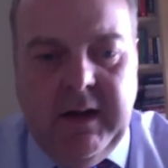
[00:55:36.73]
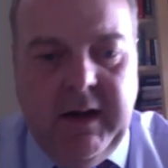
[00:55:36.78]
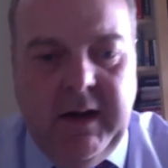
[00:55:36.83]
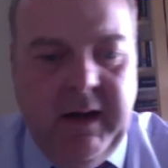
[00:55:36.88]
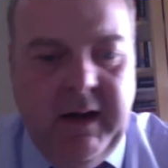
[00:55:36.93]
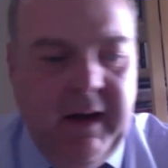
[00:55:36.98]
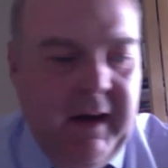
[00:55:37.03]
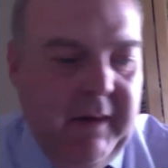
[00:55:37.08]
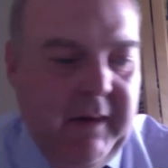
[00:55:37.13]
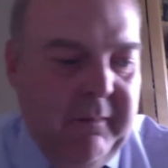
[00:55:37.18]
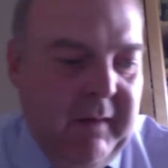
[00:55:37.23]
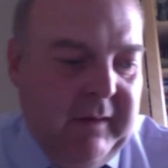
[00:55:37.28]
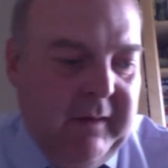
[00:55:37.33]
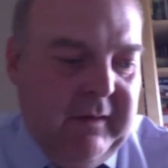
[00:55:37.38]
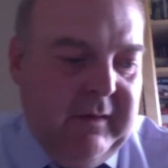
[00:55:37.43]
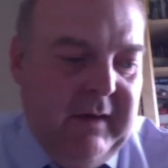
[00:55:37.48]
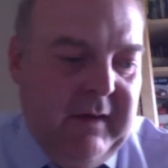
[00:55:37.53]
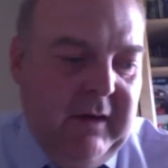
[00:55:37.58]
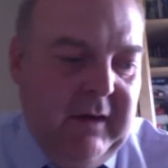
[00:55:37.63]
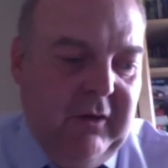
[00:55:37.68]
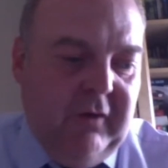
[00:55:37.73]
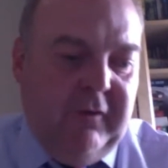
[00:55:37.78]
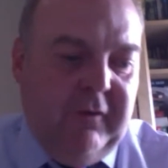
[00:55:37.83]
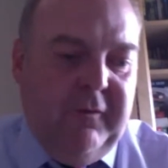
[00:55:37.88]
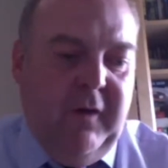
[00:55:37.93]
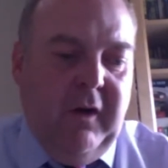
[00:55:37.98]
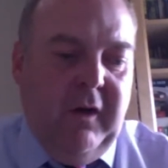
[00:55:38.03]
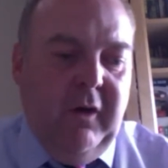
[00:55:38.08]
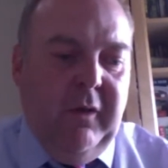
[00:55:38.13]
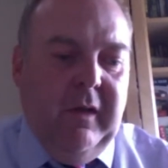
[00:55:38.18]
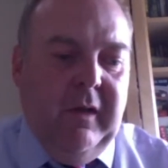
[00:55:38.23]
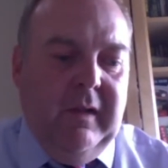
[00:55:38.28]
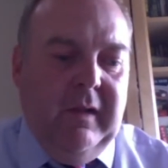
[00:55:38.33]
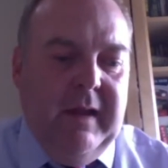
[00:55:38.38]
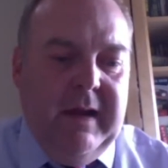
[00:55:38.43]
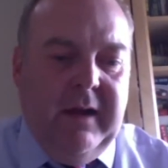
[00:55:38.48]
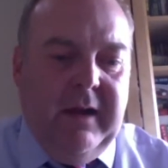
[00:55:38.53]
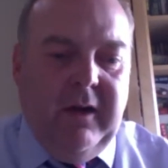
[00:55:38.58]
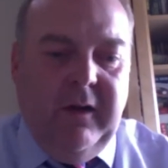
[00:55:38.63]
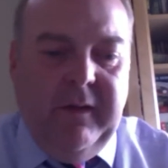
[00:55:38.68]
As I say, just follow the
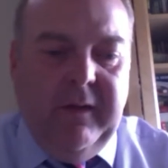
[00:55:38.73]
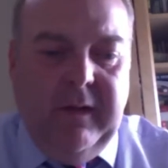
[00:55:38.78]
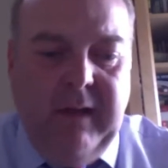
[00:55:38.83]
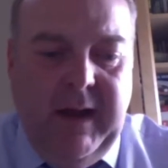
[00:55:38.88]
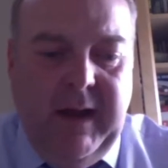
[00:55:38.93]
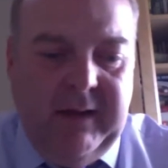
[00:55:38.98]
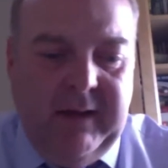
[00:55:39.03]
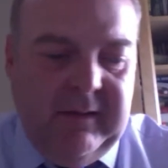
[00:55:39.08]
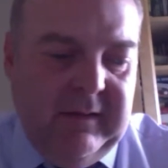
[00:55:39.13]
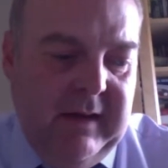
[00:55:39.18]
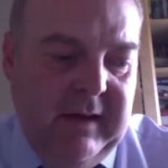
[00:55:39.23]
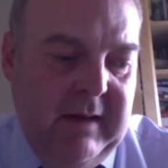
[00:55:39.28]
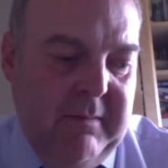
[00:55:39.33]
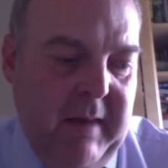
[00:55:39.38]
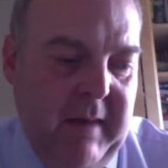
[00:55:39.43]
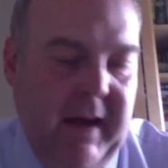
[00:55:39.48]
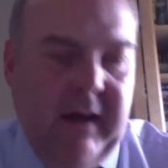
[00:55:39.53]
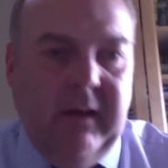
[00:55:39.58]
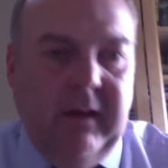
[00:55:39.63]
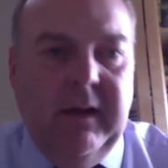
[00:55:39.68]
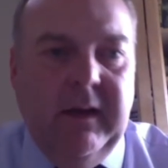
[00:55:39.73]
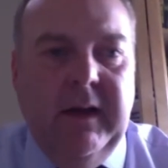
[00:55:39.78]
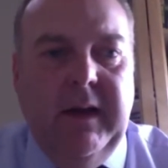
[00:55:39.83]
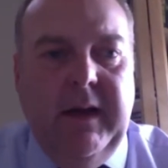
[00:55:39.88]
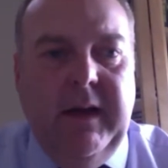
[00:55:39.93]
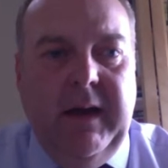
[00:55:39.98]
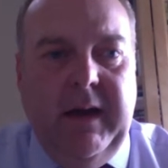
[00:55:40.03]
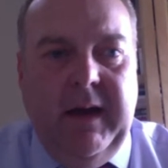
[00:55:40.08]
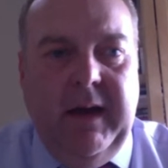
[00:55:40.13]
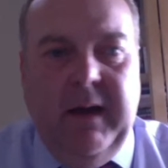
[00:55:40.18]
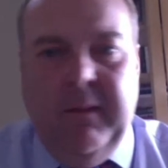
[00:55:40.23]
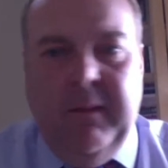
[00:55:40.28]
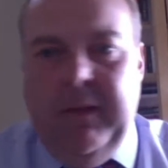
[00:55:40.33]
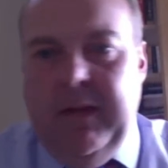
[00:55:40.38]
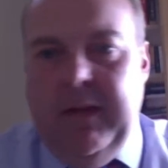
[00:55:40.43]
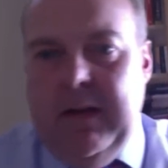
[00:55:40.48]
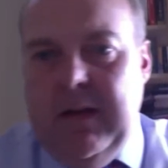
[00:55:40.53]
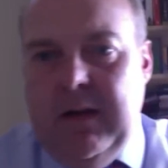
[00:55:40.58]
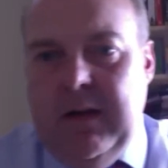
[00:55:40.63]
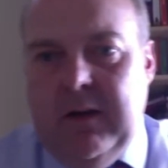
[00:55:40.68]
link on the last email, and
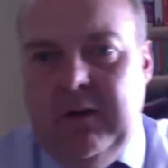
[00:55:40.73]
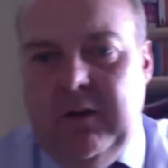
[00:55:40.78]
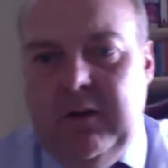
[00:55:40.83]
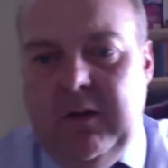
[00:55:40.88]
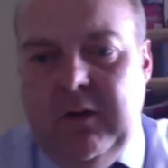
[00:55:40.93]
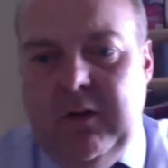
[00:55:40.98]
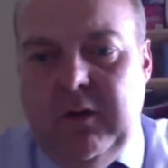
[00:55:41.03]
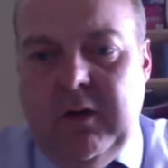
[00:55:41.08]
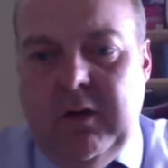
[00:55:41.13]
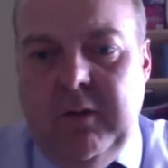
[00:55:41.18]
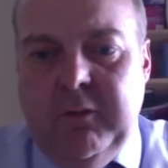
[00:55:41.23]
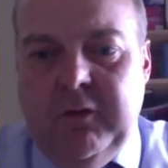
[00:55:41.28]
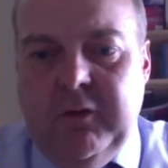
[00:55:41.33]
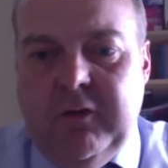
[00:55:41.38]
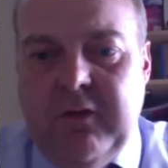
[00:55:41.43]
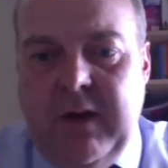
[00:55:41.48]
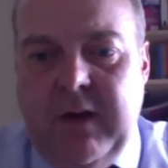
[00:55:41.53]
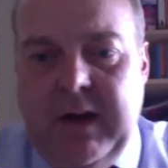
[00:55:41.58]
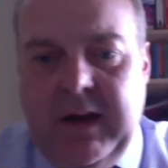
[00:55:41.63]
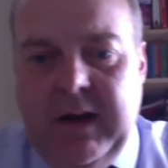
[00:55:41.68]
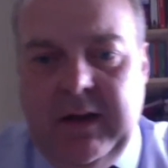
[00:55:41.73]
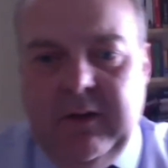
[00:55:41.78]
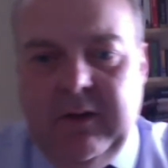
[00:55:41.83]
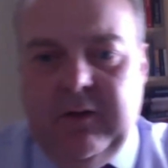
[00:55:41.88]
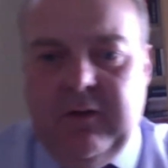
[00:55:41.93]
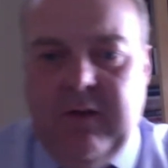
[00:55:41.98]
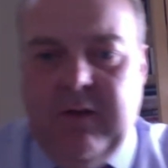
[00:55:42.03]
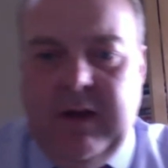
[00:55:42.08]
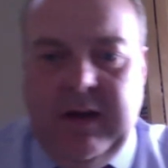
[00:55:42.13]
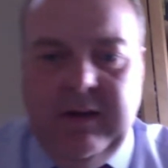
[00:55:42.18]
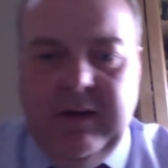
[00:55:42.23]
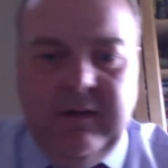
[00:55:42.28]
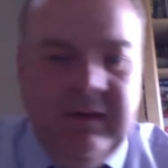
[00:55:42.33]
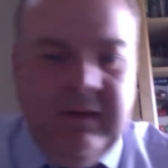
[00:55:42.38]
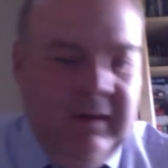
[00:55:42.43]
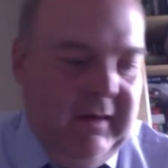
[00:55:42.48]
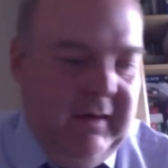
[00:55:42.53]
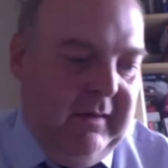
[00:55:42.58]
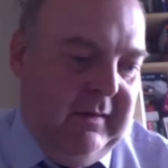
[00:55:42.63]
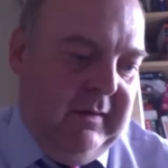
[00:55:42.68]
then you'll come straight into
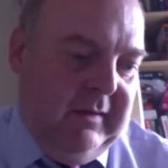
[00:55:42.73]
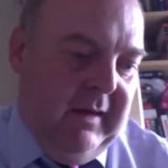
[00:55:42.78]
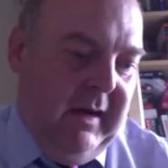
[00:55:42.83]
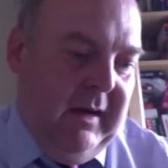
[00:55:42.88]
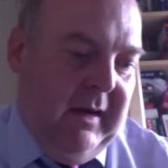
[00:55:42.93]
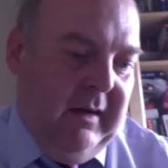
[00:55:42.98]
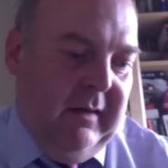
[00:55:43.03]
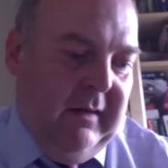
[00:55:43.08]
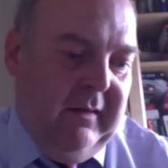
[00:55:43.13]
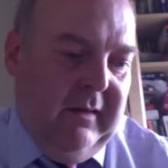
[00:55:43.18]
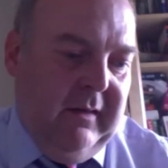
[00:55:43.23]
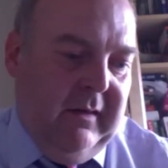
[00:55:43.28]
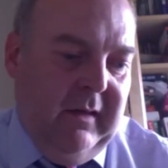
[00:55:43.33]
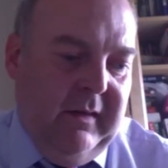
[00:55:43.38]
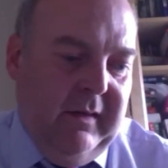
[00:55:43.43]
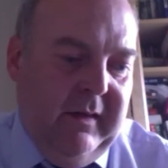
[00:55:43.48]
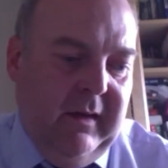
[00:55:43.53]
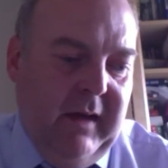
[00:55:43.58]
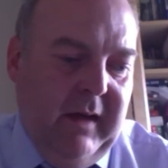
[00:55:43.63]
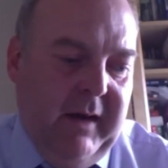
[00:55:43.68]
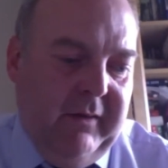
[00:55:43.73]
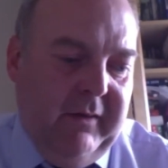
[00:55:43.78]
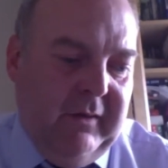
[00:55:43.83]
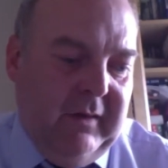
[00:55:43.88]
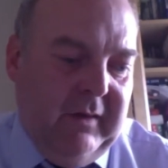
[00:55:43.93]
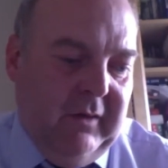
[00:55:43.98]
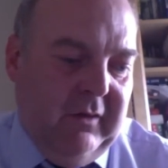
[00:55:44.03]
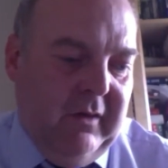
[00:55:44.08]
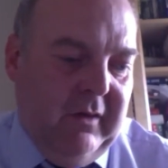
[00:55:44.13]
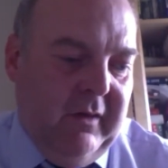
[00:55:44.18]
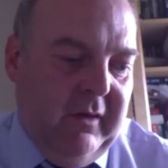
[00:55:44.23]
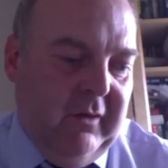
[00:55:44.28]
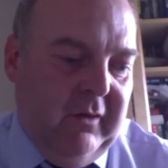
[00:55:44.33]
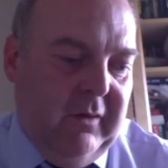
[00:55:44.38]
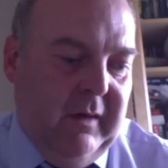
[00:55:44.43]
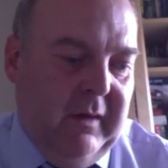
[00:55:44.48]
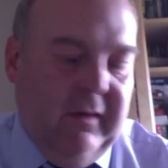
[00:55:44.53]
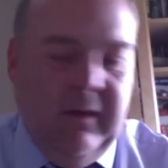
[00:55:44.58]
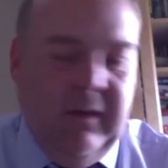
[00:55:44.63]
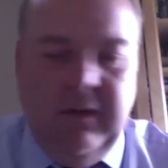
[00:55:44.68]
this the live session on the
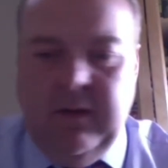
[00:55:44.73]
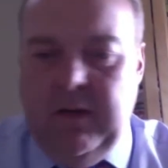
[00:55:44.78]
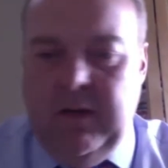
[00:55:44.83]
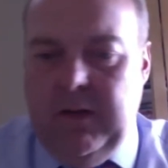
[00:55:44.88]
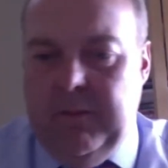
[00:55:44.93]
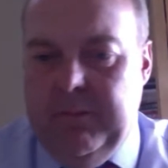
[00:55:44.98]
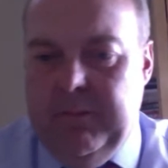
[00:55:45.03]
23rd.